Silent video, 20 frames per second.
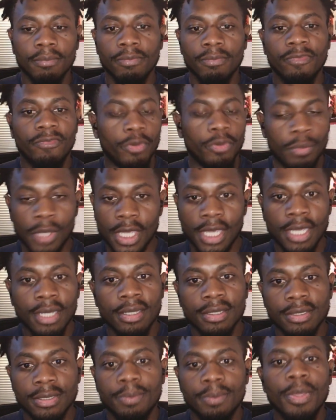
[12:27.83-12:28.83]
For me,
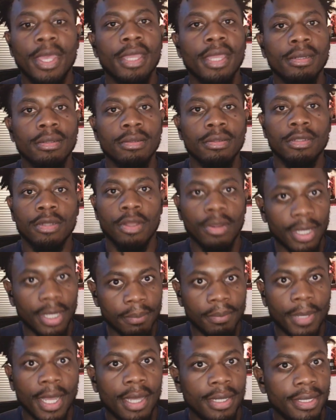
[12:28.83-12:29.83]
it's been like
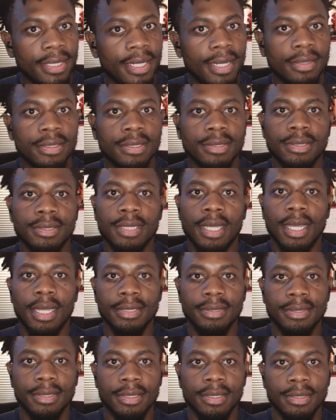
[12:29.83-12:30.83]
body
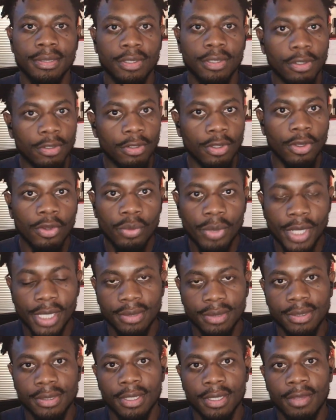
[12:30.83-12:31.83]
exercises, low weight
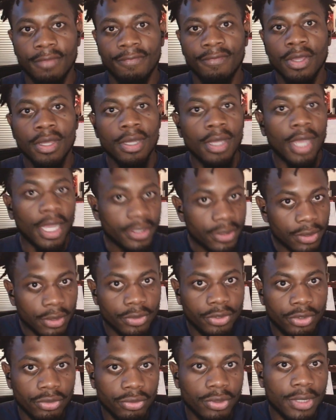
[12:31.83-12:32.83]
stuff. I still
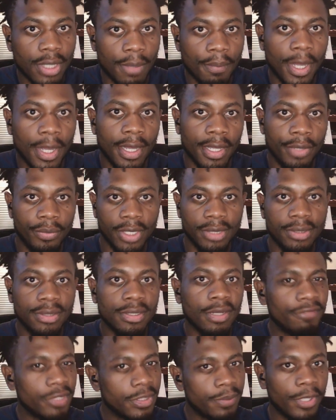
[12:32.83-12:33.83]
do some high weight
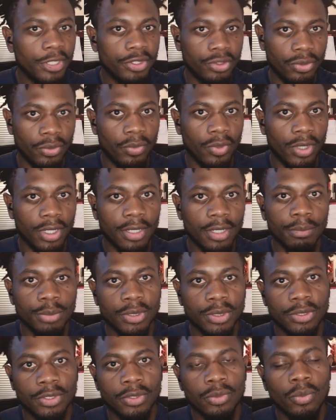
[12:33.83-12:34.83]
stuff, especially when it comes
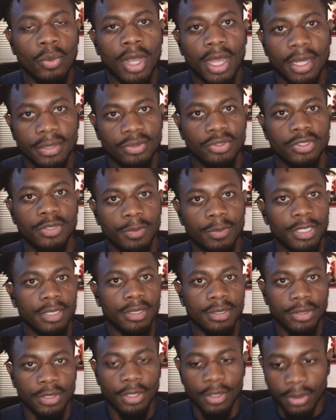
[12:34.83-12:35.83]
to squat, just
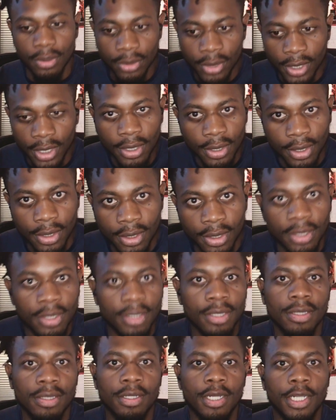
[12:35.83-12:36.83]
because
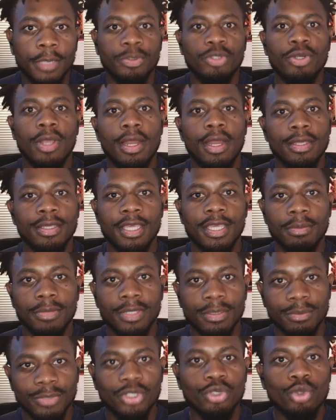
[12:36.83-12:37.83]
and I'm trying to keep
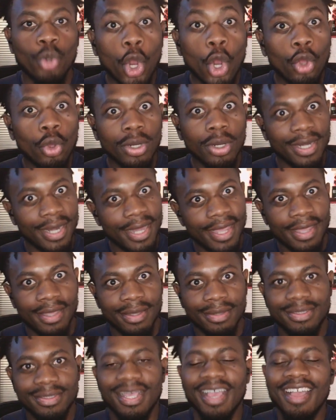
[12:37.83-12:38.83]
them strong
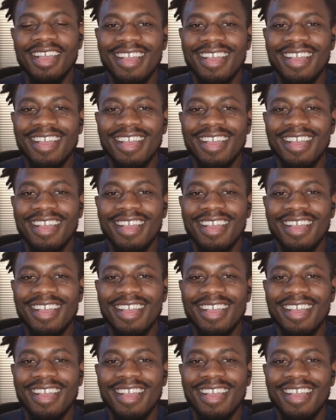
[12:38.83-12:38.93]
legs.